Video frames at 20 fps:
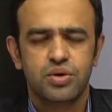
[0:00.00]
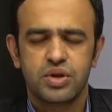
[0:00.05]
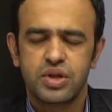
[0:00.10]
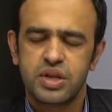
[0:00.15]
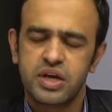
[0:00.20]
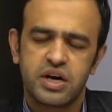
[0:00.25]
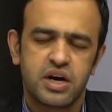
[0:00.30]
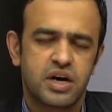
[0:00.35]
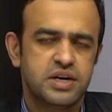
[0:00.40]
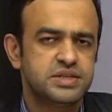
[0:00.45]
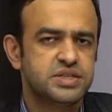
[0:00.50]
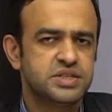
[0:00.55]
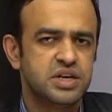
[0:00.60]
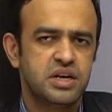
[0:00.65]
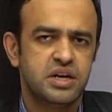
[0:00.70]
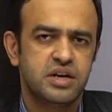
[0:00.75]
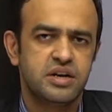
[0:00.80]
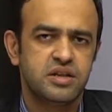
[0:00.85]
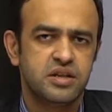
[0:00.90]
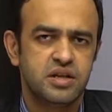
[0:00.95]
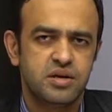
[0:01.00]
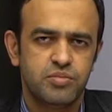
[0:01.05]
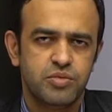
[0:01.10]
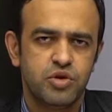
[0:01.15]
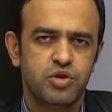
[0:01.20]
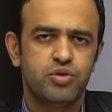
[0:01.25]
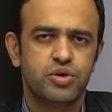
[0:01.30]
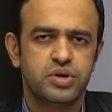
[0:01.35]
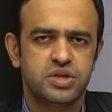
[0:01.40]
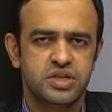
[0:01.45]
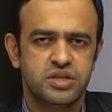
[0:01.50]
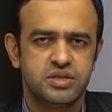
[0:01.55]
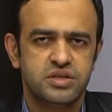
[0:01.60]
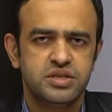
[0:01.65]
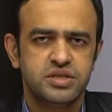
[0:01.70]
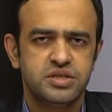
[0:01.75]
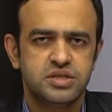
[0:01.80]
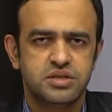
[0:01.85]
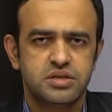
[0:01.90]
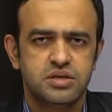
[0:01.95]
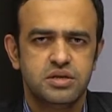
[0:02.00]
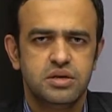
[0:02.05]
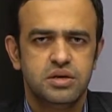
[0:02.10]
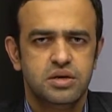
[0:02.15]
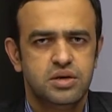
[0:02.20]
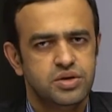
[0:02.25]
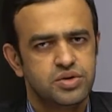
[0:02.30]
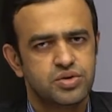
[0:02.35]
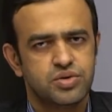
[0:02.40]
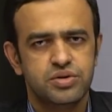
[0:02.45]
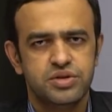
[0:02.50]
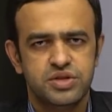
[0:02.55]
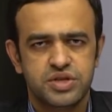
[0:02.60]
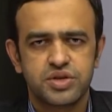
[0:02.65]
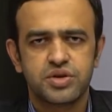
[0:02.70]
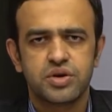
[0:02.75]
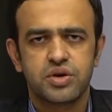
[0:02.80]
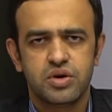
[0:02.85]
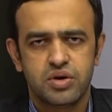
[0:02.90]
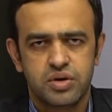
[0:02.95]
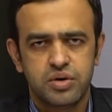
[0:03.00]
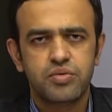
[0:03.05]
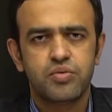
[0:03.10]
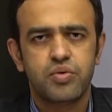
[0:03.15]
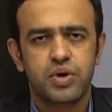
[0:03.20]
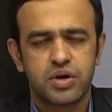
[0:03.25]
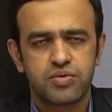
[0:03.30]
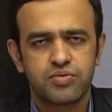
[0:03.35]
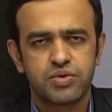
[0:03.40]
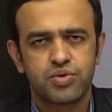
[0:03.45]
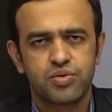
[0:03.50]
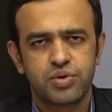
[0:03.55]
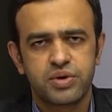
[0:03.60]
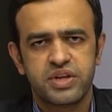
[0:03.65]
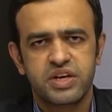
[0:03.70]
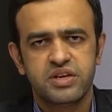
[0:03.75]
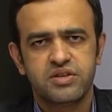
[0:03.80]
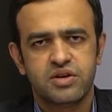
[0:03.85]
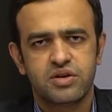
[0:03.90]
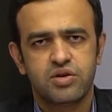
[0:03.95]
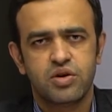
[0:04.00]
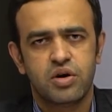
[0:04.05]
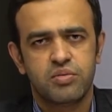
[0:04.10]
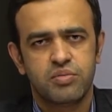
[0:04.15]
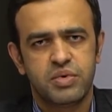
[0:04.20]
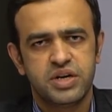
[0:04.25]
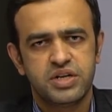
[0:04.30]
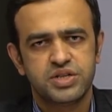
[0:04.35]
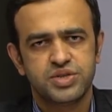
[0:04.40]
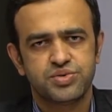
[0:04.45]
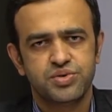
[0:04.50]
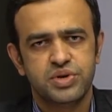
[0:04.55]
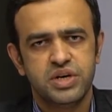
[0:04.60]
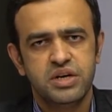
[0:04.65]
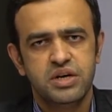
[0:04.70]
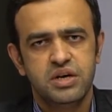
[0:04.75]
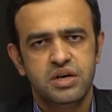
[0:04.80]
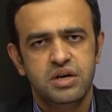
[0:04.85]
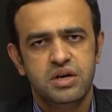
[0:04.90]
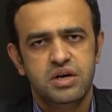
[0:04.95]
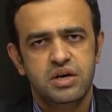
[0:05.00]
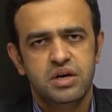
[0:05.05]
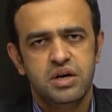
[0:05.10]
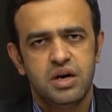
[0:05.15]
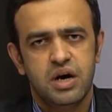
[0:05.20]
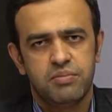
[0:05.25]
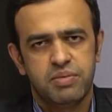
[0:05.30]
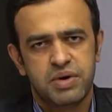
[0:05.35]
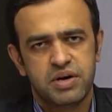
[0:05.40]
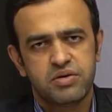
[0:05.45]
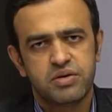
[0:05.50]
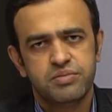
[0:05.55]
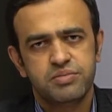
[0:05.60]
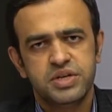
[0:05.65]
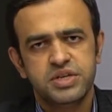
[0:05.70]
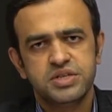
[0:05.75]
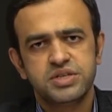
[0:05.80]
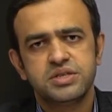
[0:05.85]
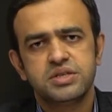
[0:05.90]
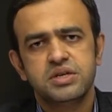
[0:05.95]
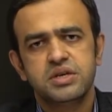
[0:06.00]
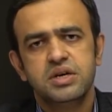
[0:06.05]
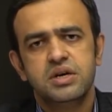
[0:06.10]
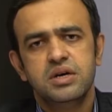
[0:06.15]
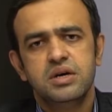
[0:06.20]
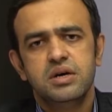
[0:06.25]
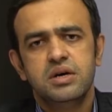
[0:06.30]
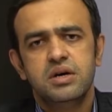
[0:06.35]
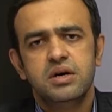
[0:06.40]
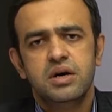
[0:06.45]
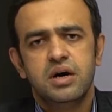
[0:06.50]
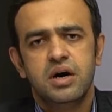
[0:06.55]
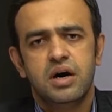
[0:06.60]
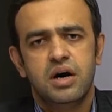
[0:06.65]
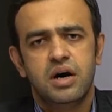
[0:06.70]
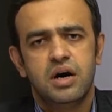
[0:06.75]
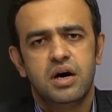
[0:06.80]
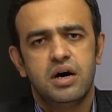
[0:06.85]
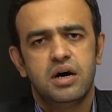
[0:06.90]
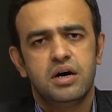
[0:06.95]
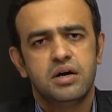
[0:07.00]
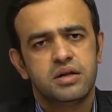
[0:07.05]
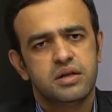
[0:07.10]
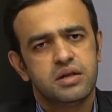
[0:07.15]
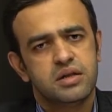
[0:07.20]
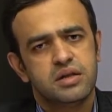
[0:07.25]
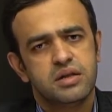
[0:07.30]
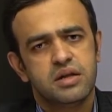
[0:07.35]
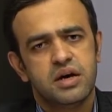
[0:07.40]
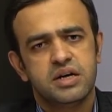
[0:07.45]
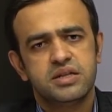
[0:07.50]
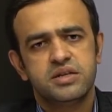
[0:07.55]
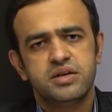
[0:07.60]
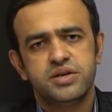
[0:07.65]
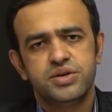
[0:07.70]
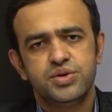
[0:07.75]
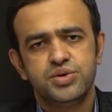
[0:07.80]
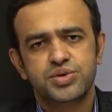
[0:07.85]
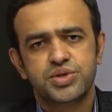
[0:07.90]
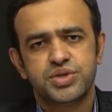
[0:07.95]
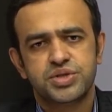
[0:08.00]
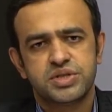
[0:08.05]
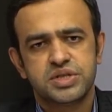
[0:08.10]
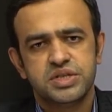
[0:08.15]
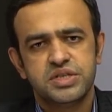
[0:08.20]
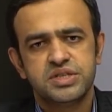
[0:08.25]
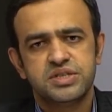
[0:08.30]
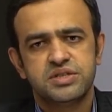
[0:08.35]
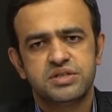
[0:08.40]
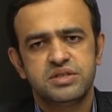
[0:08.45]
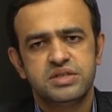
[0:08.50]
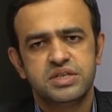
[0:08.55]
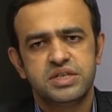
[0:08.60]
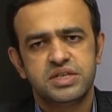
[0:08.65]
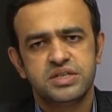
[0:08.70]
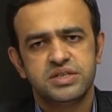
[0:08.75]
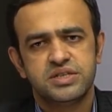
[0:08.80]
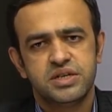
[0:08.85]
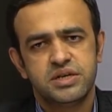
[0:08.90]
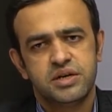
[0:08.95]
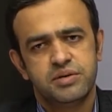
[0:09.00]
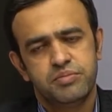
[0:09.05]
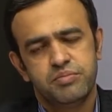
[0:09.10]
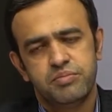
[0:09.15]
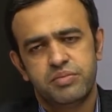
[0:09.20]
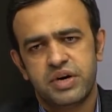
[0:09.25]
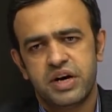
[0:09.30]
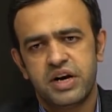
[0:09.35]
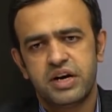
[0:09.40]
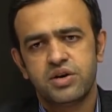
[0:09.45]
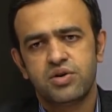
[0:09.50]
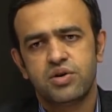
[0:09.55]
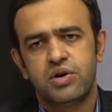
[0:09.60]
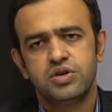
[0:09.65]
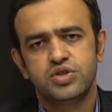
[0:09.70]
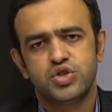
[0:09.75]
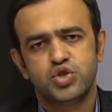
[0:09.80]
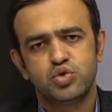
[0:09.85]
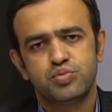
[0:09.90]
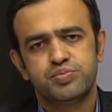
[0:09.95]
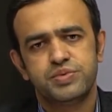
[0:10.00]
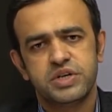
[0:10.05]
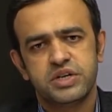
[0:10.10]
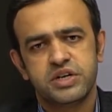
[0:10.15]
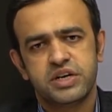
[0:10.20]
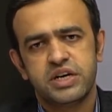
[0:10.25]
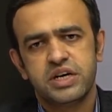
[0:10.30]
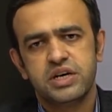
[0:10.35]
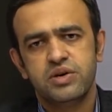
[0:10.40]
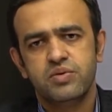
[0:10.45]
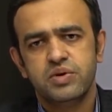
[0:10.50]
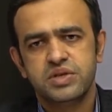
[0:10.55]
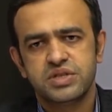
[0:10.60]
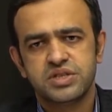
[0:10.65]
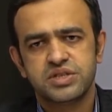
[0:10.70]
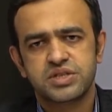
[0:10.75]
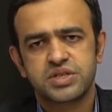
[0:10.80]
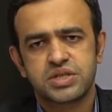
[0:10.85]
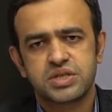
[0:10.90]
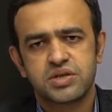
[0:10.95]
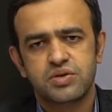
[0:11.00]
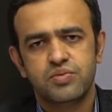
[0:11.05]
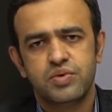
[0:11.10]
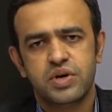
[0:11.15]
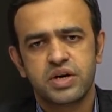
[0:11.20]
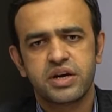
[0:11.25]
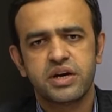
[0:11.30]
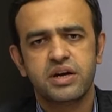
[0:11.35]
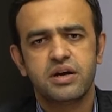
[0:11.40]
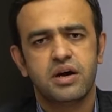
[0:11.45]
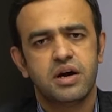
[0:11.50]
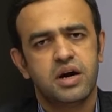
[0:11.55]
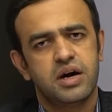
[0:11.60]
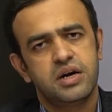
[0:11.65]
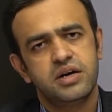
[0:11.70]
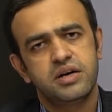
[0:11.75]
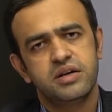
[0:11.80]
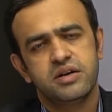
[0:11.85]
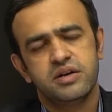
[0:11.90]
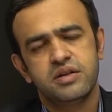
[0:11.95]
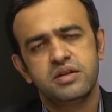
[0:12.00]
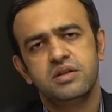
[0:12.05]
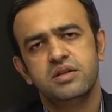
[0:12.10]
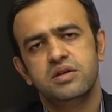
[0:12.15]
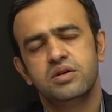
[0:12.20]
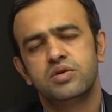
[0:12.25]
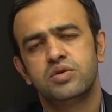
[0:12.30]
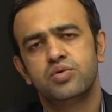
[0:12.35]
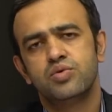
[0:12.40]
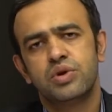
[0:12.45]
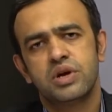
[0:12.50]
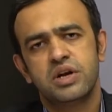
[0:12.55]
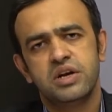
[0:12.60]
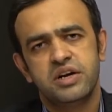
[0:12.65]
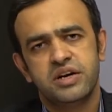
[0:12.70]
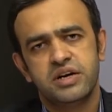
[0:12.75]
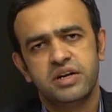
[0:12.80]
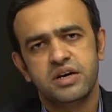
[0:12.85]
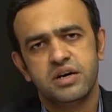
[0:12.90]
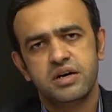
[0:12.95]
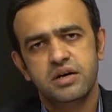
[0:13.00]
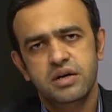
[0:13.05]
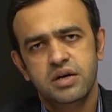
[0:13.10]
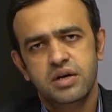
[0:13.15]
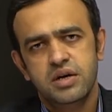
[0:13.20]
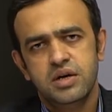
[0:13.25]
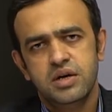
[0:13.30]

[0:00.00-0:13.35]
They can't sell anything lower than this. So this is one of the good things that government is doing. Apart from this, the other news is there is a brand called Super K, which is working hard in rural India,